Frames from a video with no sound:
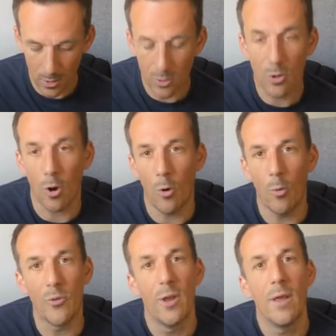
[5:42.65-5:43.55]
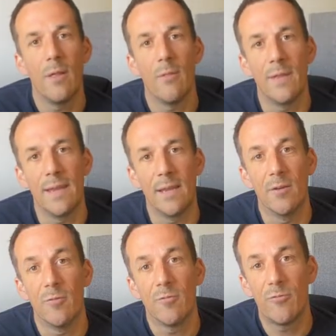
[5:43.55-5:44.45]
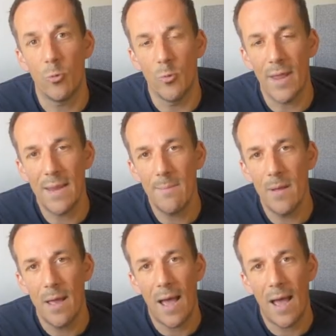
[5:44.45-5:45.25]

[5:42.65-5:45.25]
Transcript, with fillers: called the full name,